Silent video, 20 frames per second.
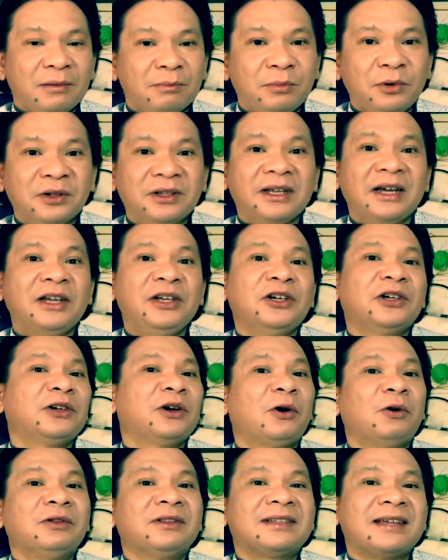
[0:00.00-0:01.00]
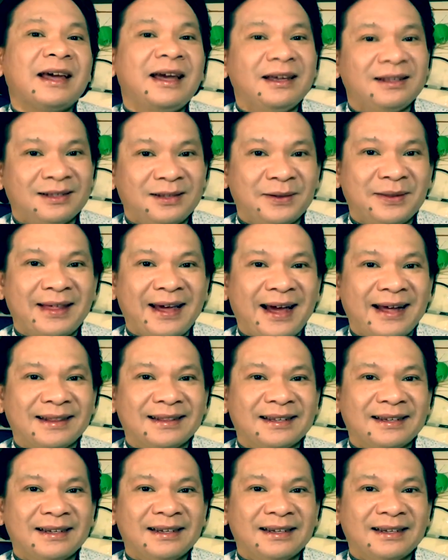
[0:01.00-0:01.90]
Put in your own take to that.